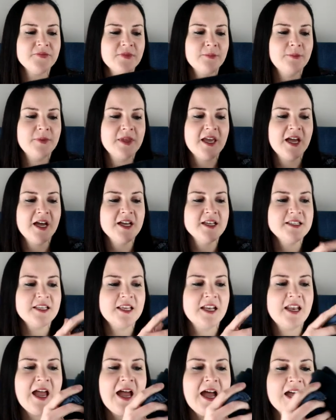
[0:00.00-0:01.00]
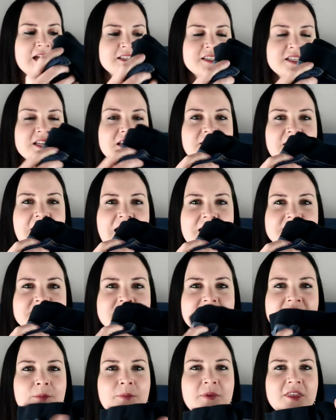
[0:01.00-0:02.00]
Because it has the
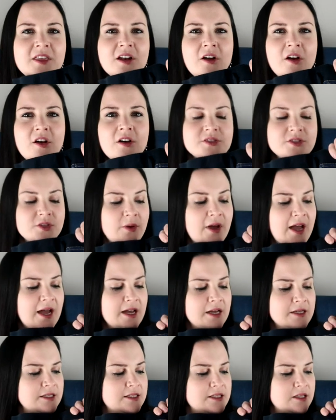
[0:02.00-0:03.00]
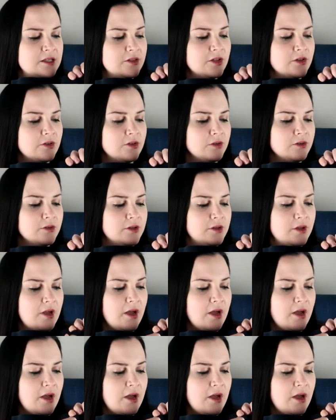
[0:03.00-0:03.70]
elastic, but then it also has the little